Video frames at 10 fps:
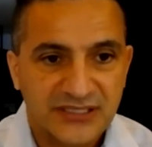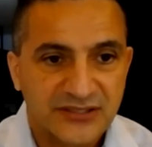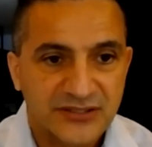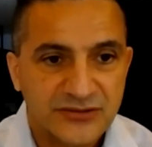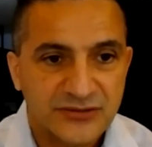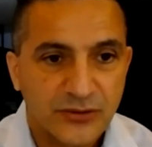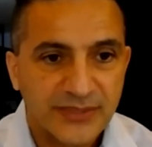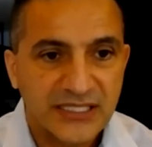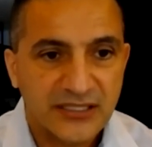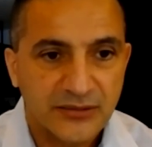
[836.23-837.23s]
and there's so
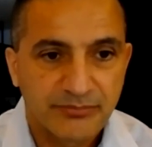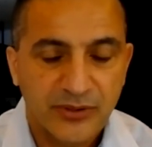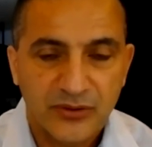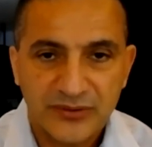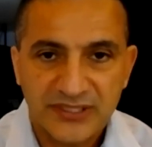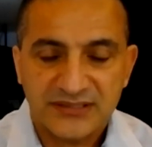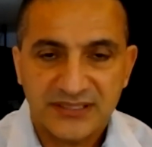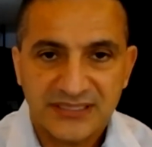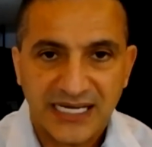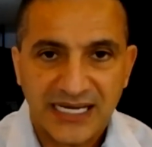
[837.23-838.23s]
many components
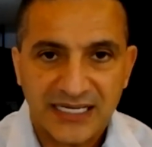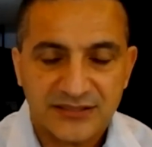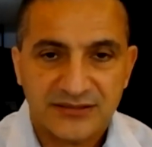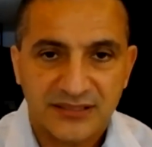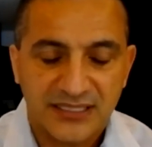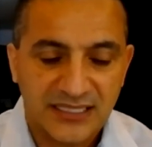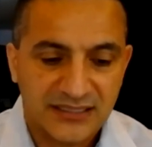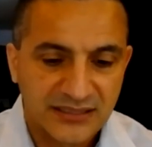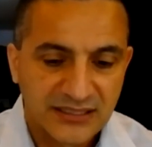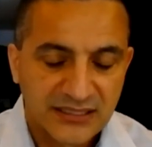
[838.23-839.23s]
attached to that.